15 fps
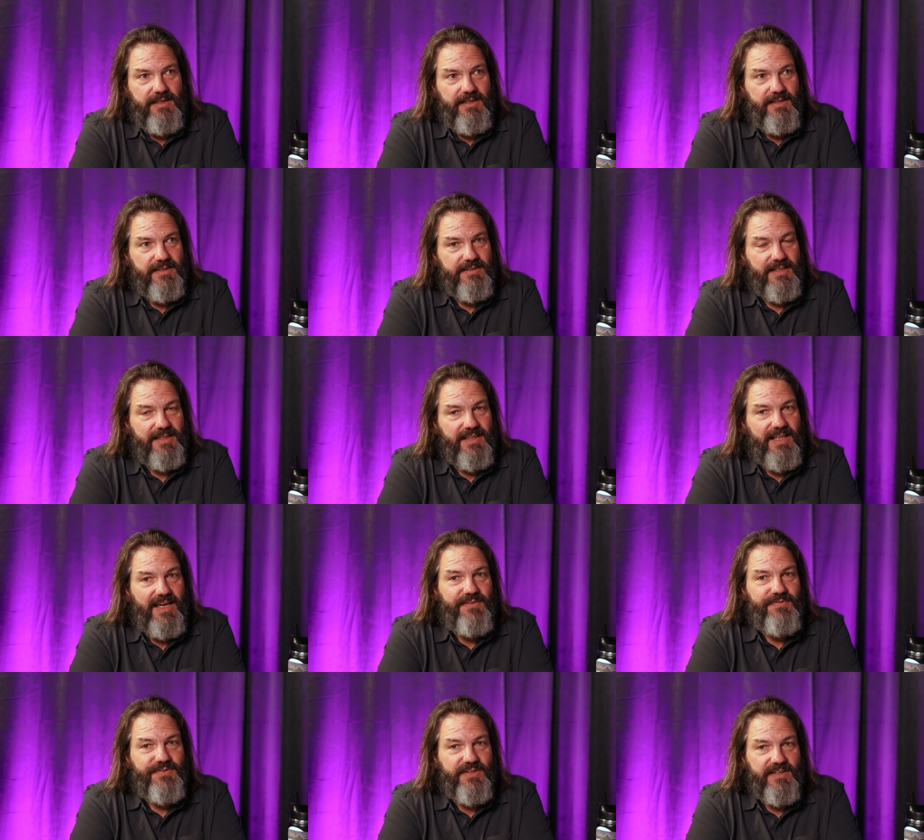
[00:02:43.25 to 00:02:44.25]
said
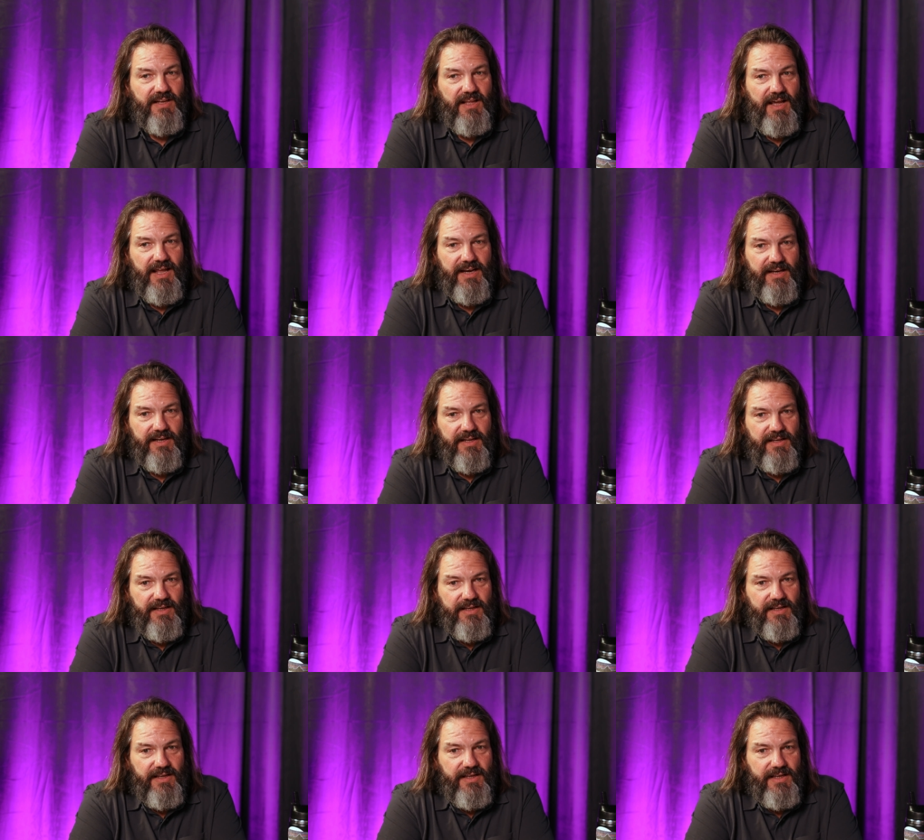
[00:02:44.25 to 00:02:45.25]
life did not
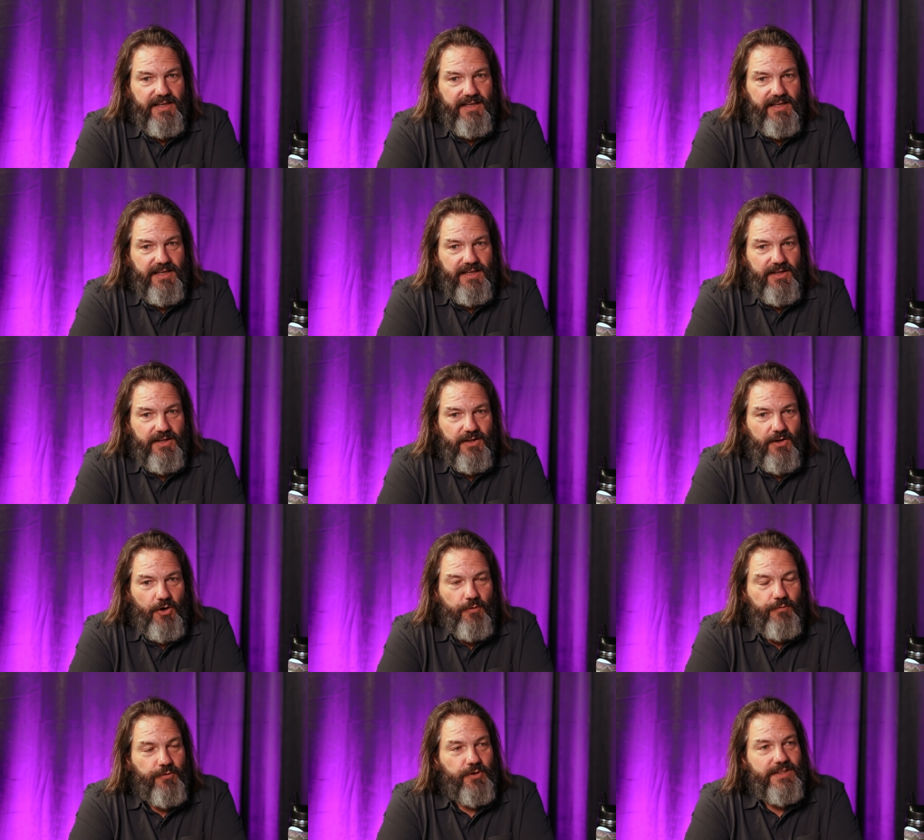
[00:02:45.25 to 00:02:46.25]

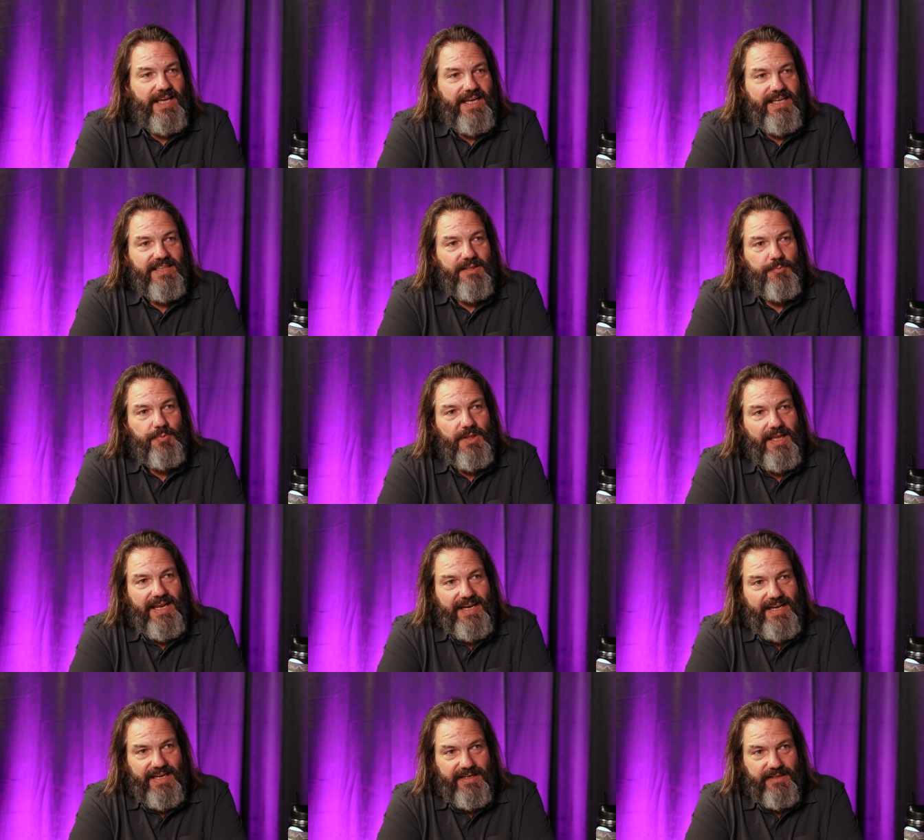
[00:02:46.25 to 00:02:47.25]
overtake the
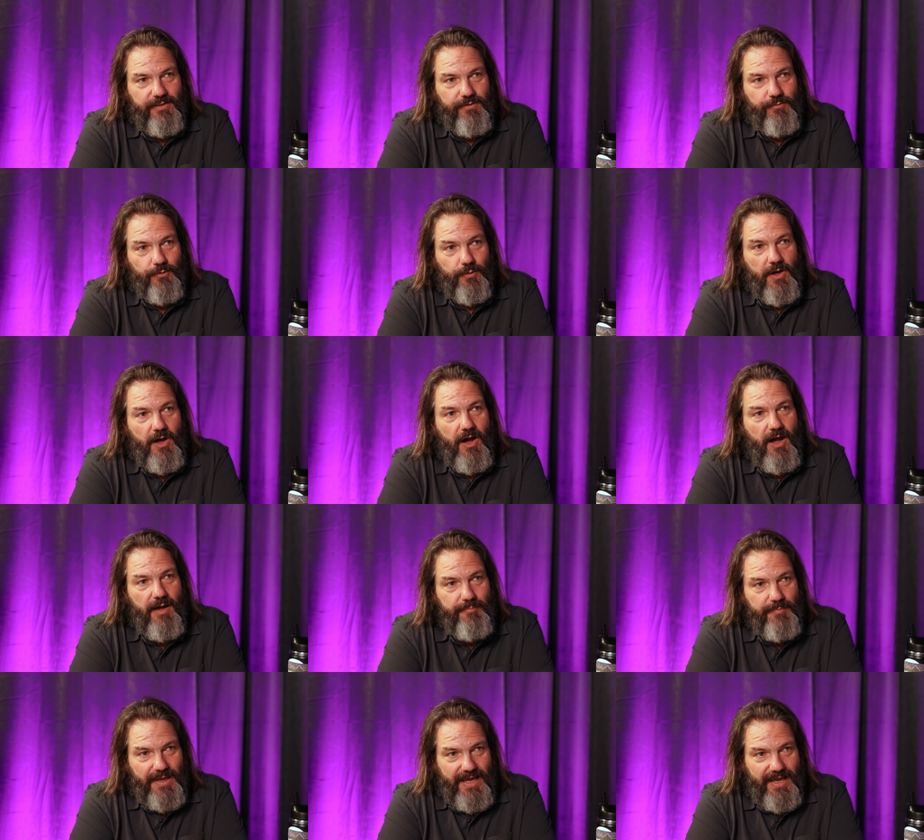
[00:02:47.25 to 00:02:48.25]
planet through
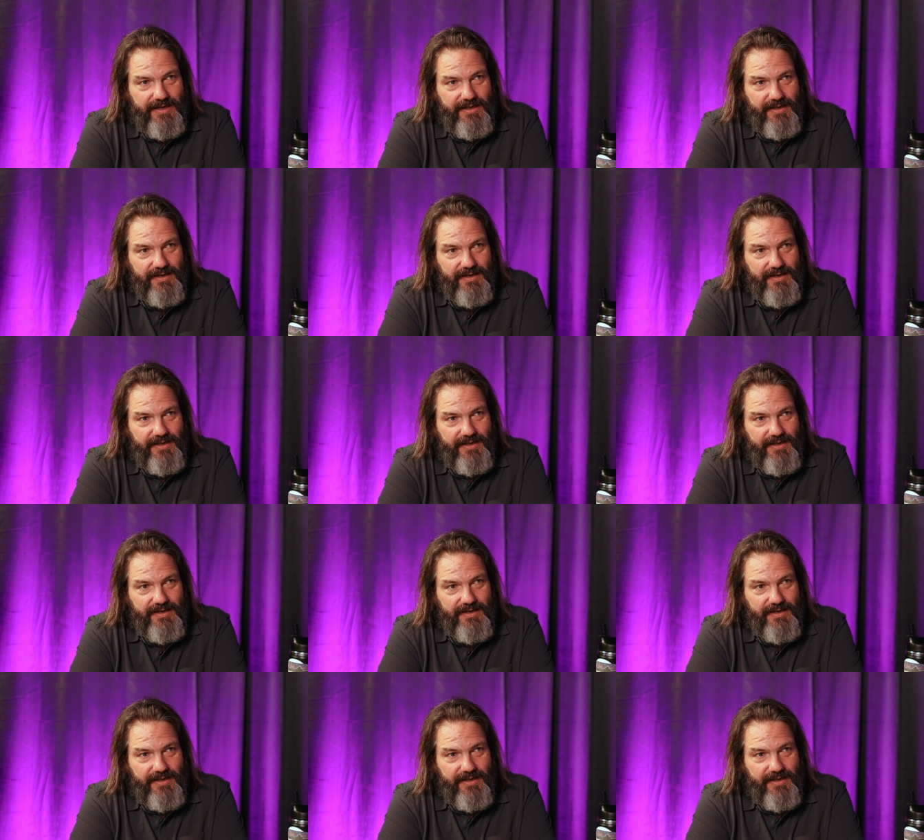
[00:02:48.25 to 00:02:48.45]
combat.